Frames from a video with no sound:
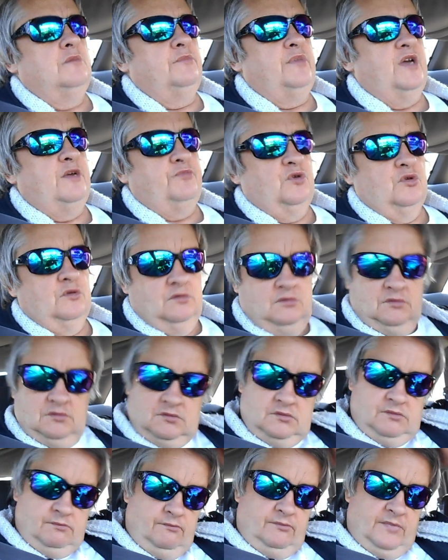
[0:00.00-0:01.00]
people,
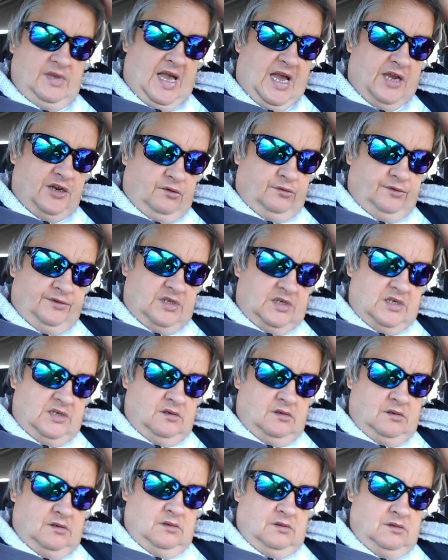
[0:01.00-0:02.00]

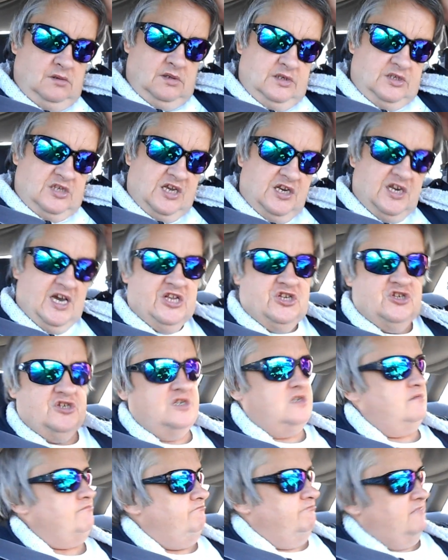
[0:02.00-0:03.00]
adults,
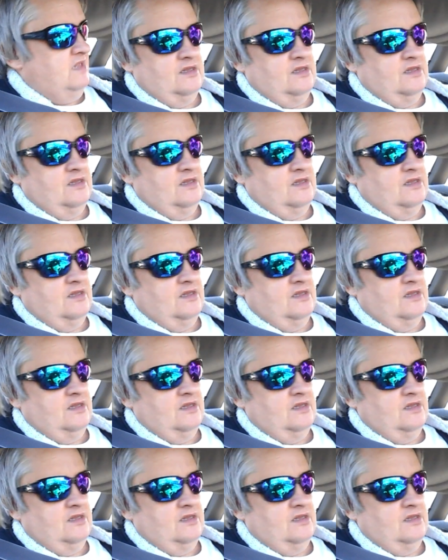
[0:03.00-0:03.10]
teenagers,